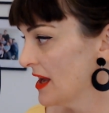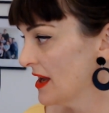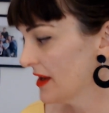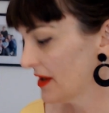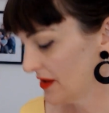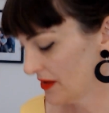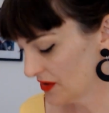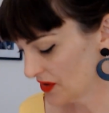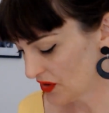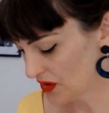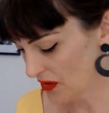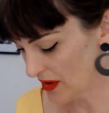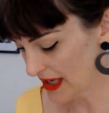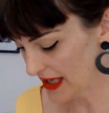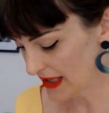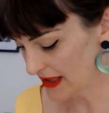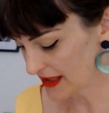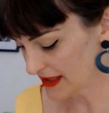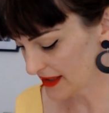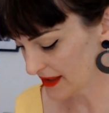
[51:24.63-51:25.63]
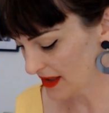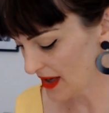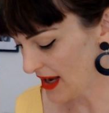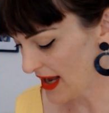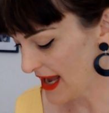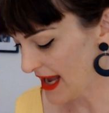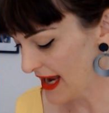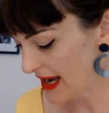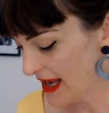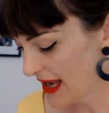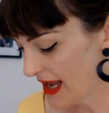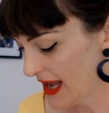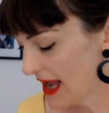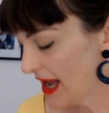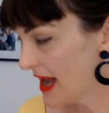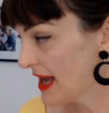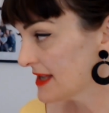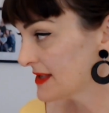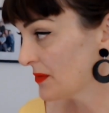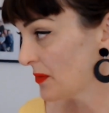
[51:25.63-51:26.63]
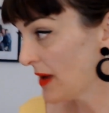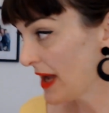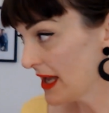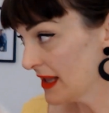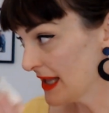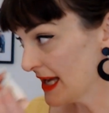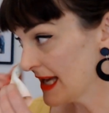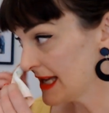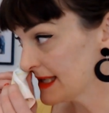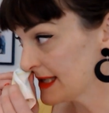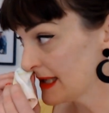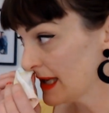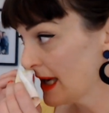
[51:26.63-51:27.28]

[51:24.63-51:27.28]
conjoin in the sky, as well as